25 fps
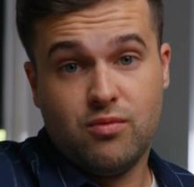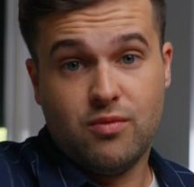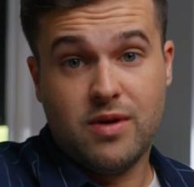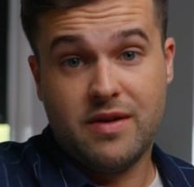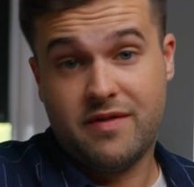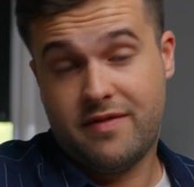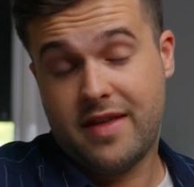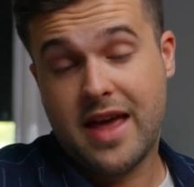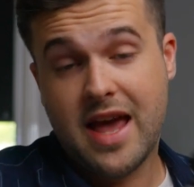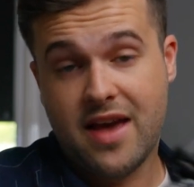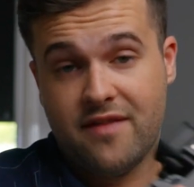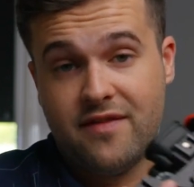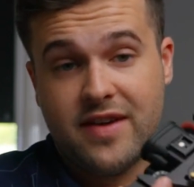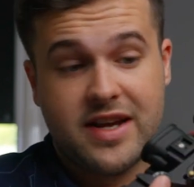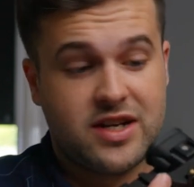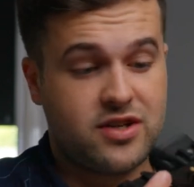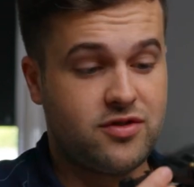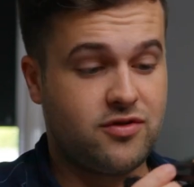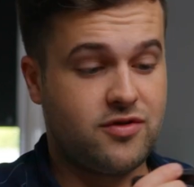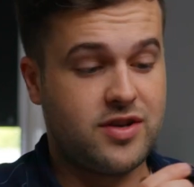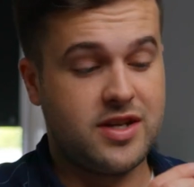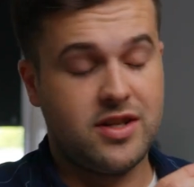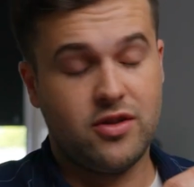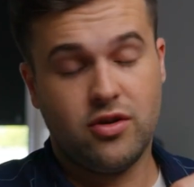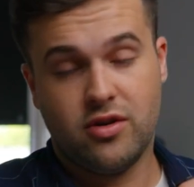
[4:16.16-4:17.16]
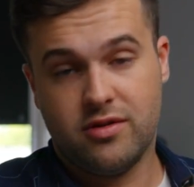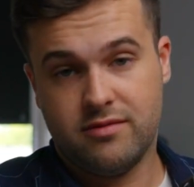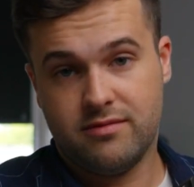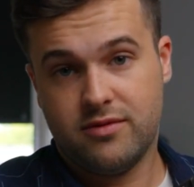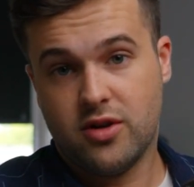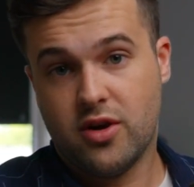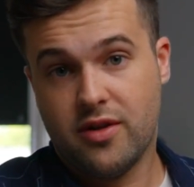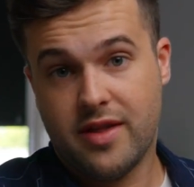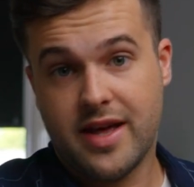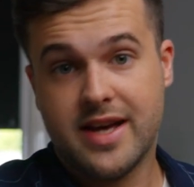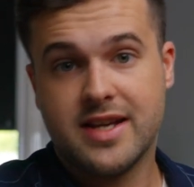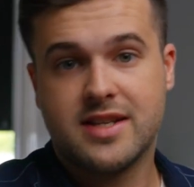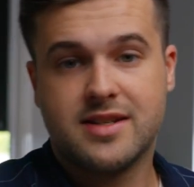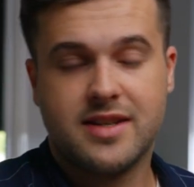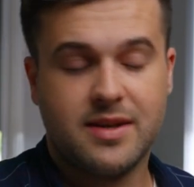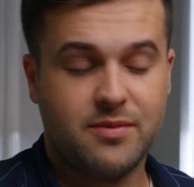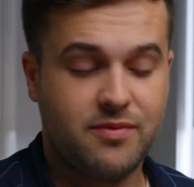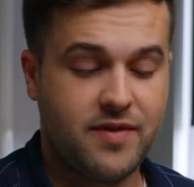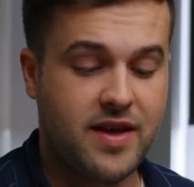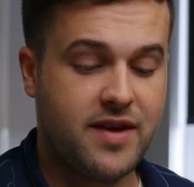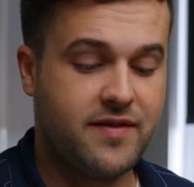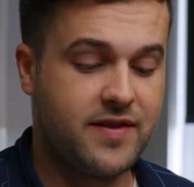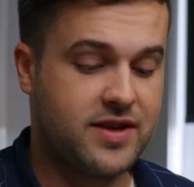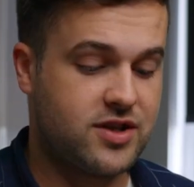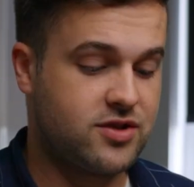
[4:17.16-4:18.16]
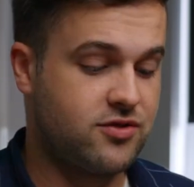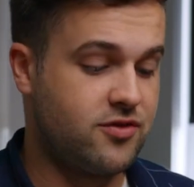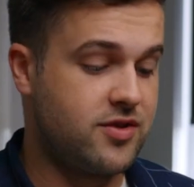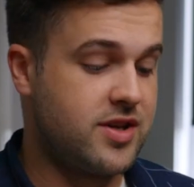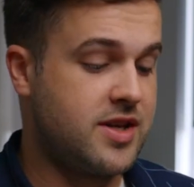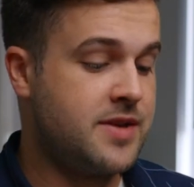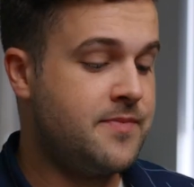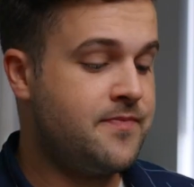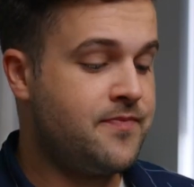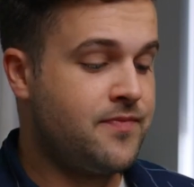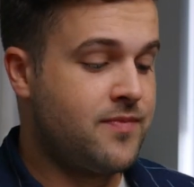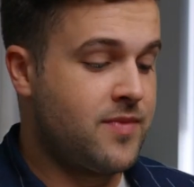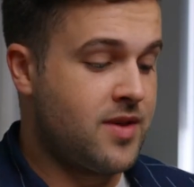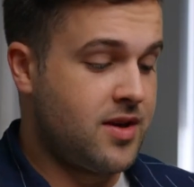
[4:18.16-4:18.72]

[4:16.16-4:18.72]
with the FX3, not this, the FX3.